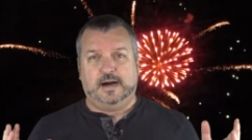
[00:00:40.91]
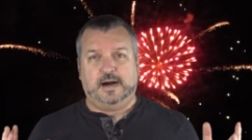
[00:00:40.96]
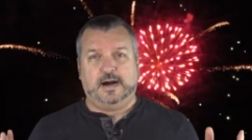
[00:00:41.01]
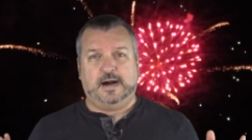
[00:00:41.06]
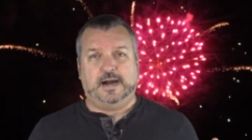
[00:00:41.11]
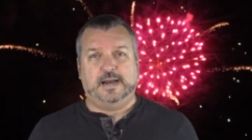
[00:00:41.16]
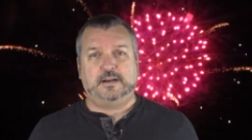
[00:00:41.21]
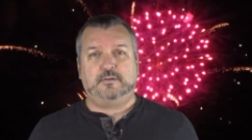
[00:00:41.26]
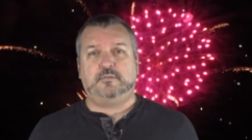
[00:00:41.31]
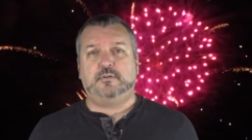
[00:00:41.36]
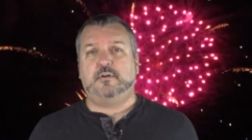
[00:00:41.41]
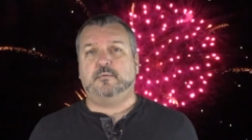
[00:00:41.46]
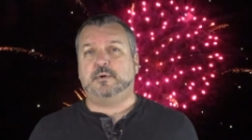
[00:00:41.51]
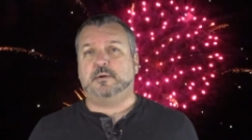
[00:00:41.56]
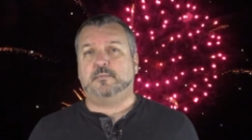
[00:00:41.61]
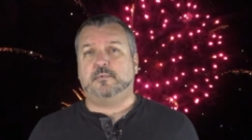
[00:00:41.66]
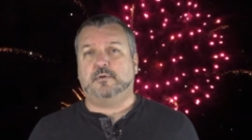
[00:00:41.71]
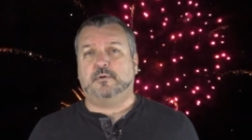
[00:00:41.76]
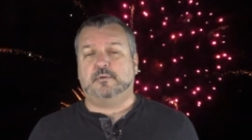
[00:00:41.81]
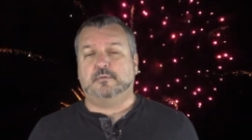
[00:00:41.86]
I don't even
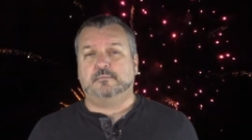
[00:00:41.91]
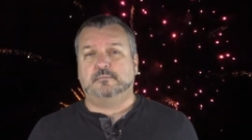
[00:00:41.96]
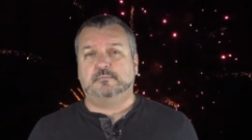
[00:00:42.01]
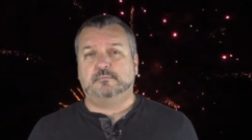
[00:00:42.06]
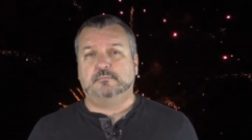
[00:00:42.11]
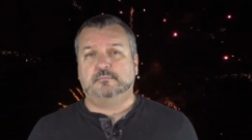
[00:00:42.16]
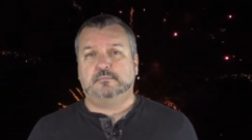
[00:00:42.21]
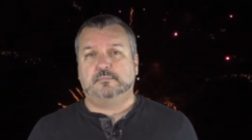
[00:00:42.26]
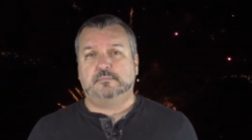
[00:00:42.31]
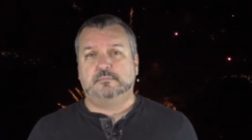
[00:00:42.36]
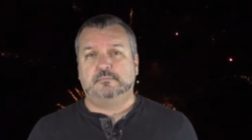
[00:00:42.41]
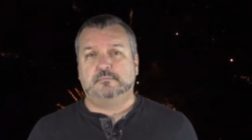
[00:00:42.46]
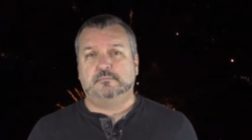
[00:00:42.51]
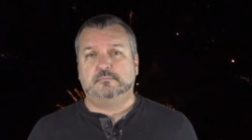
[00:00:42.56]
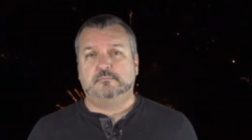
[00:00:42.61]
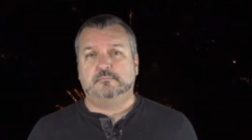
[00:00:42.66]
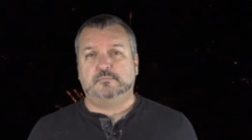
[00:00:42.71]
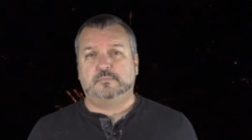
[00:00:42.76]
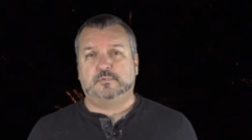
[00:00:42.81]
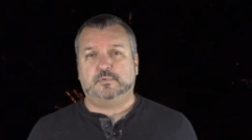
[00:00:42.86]
remember
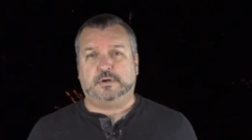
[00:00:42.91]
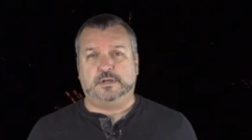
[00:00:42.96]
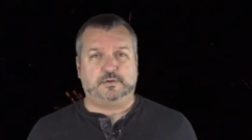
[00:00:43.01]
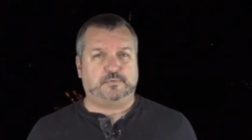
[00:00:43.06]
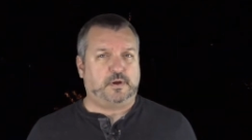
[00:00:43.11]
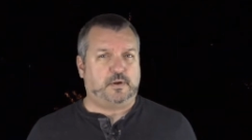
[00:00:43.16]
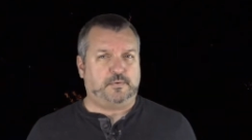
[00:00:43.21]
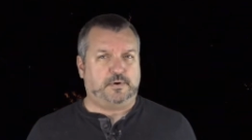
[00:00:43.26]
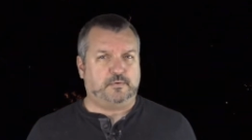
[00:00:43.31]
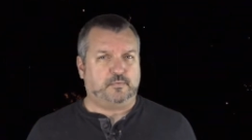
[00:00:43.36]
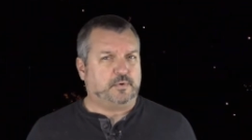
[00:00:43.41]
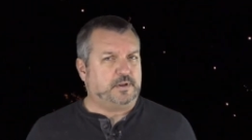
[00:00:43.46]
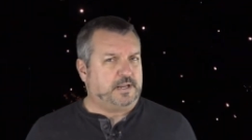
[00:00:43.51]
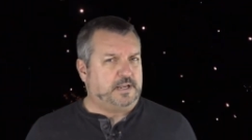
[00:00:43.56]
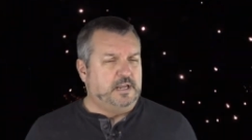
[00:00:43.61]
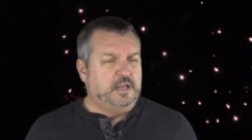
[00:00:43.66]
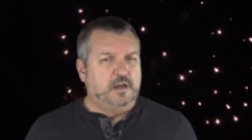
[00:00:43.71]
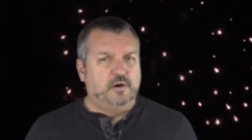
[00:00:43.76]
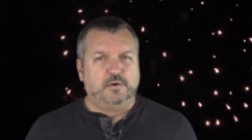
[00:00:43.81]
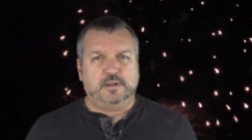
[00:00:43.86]
2021, really.
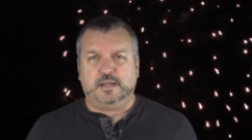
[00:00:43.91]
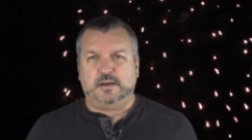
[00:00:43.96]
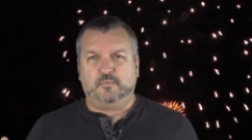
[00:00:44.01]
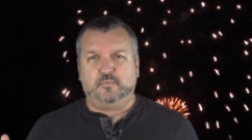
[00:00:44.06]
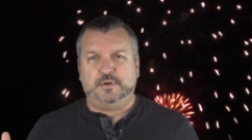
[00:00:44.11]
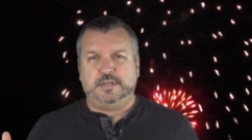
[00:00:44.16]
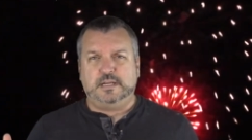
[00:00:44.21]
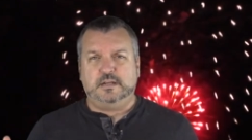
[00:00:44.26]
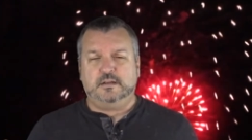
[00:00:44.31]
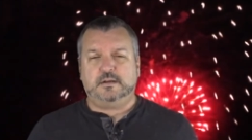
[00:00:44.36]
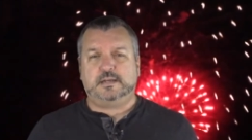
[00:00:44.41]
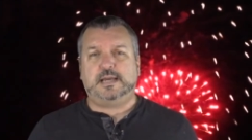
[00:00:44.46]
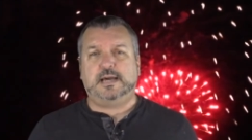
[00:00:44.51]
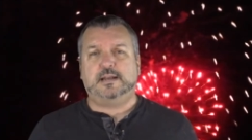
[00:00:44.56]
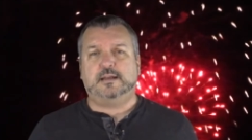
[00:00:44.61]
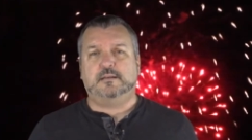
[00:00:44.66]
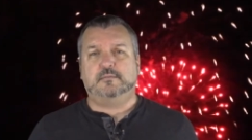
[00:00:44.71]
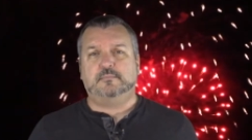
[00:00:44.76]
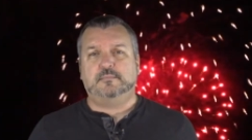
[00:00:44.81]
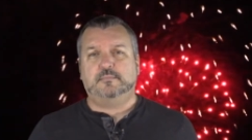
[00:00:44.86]
Well, when you look at
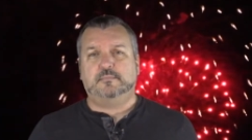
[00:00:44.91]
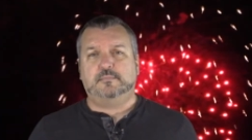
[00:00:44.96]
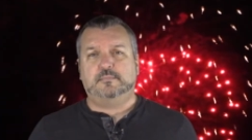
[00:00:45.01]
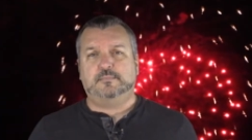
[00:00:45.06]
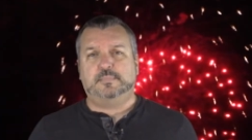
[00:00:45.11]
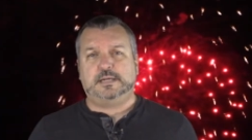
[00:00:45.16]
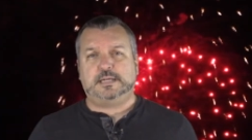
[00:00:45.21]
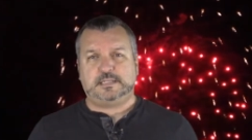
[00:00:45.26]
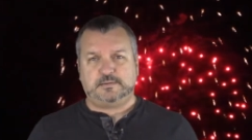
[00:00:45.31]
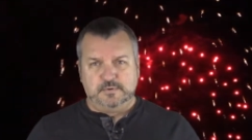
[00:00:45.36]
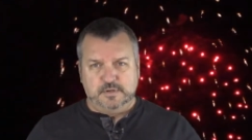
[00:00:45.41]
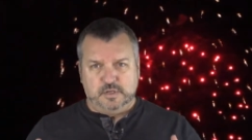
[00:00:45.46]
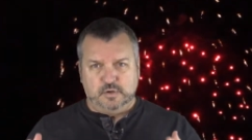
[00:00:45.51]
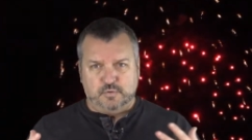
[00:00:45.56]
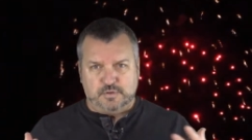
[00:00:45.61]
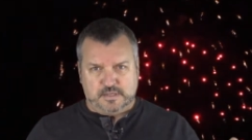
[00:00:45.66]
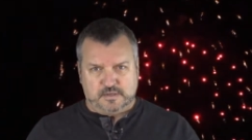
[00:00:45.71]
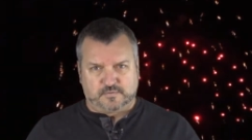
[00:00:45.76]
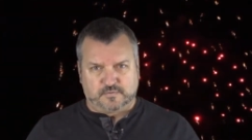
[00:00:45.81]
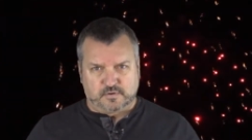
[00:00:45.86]
it, because I've been
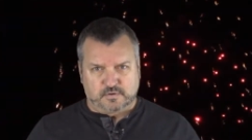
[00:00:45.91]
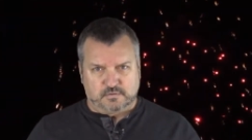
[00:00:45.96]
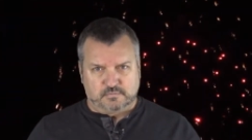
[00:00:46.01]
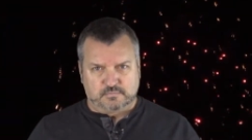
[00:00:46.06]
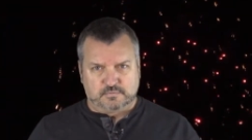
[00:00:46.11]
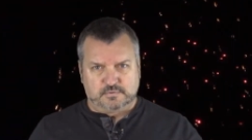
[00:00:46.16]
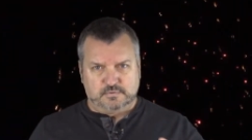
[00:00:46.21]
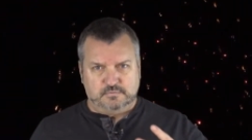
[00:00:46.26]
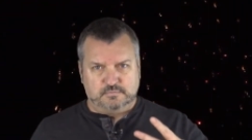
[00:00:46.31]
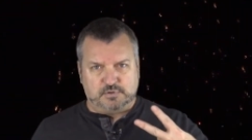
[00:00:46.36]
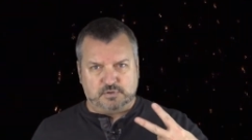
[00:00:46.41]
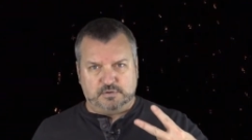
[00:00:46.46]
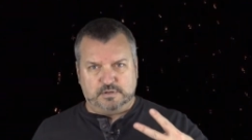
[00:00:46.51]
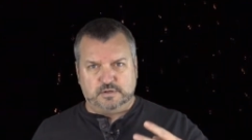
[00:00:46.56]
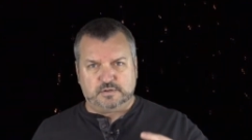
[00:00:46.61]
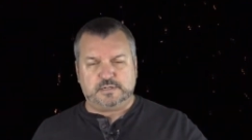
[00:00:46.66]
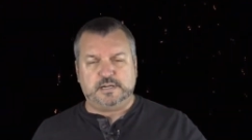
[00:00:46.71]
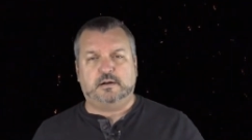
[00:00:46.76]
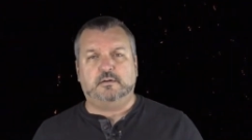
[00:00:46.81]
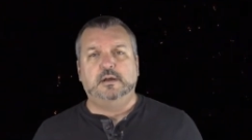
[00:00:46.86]
doing this for two
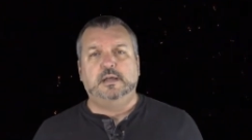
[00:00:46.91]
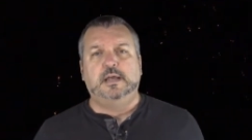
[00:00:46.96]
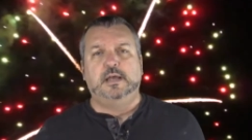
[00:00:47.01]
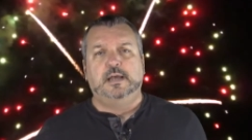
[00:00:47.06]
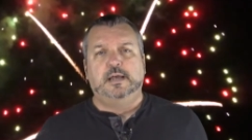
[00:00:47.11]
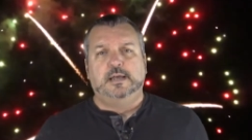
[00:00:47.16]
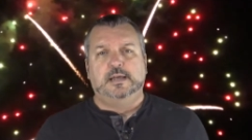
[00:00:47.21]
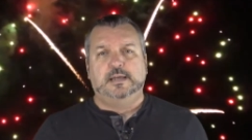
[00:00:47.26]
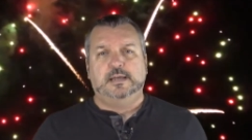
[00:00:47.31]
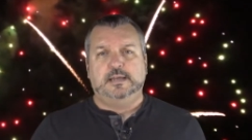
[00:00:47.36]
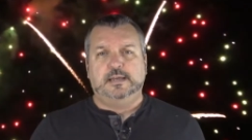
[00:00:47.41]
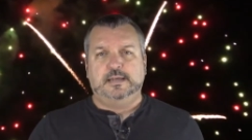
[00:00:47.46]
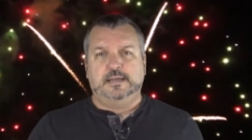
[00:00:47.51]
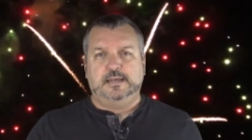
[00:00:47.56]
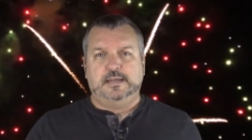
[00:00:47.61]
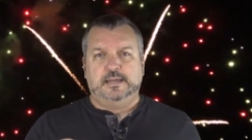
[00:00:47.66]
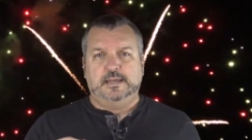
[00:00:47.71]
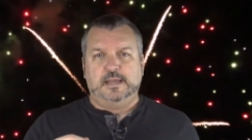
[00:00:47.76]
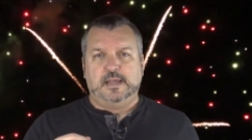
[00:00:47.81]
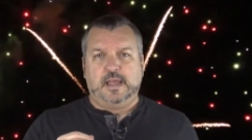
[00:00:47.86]
years now,
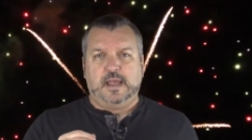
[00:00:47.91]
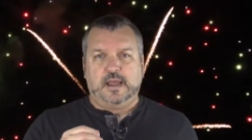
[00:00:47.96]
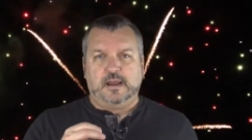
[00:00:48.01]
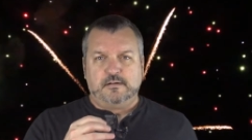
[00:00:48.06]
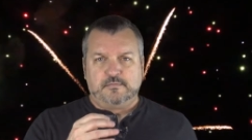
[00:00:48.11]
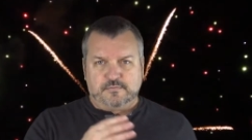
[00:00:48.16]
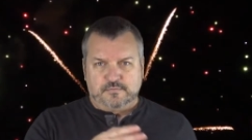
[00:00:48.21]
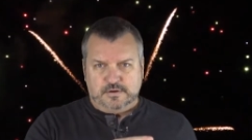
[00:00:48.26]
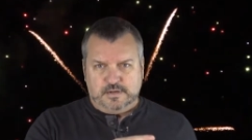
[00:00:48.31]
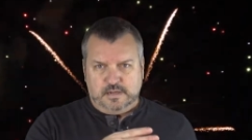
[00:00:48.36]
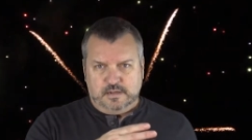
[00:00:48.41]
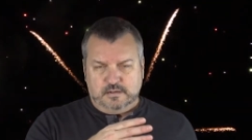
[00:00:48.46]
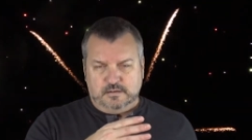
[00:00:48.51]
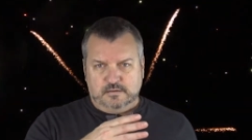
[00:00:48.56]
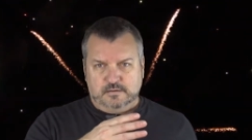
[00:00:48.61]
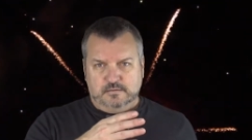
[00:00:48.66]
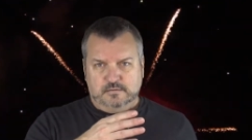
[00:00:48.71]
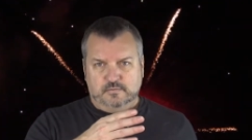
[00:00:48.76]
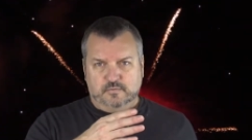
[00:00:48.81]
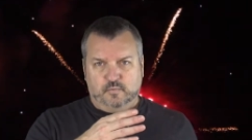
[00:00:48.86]
every
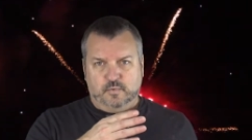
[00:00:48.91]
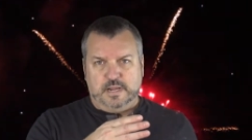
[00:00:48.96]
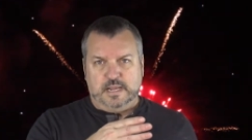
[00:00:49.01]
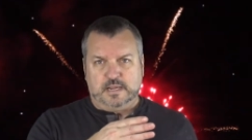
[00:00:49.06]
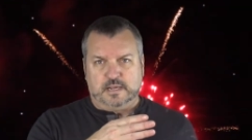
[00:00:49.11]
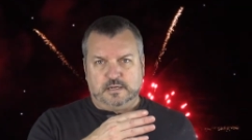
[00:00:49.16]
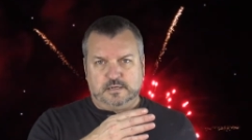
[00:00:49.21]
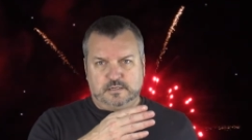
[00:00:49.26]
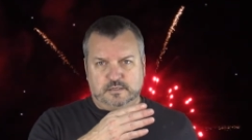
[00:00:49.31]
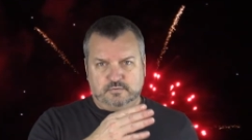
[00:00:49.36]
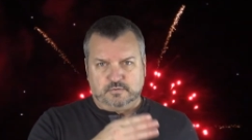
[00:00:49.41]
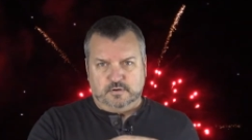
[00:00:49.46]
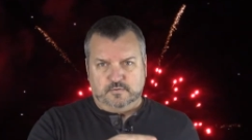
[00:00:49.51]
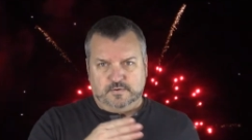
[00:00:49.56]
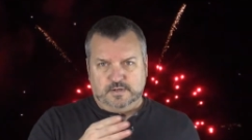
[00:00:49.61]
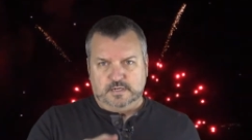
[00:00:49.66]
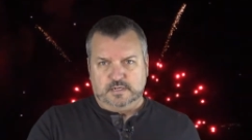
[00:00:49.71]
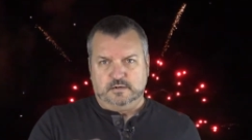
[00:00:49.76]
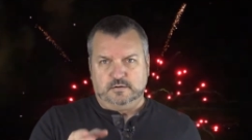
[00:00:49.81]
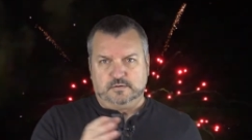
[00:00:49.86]
week is three
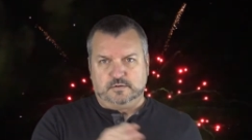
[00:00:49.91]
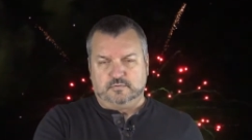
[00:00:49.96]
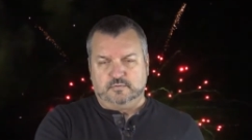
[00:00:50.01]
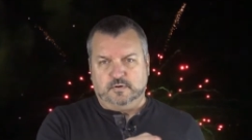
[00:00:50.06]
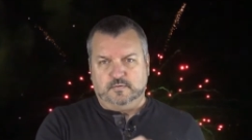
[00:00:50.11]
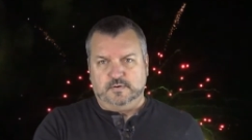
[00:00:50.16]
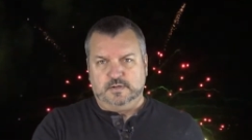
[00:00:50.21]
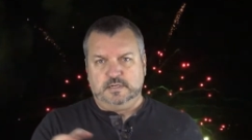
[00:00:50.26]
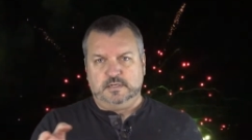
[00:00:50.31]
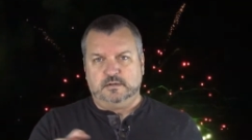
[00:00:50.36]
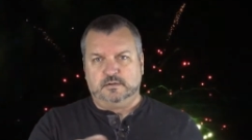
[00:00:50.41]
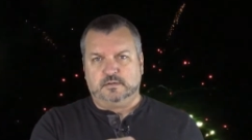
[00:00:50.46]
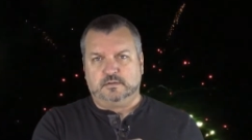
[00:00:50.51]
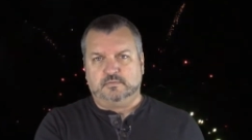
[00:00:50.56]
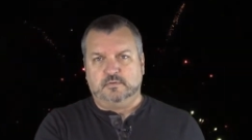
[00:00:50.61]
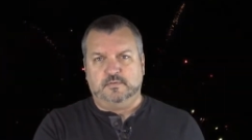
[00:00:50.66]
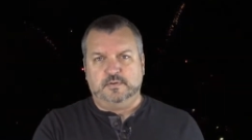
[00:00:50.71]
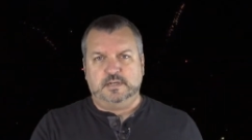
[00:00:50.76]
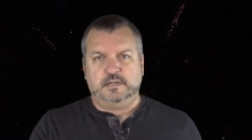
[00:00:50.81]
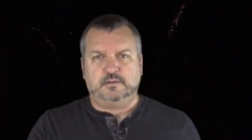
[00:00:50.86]
videos, three videos,
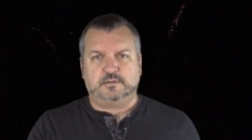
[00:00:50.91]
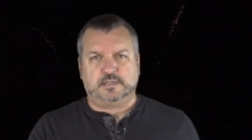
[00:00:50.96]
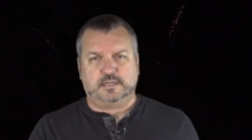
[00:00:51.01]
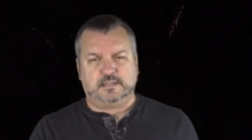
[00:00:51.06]
three videos.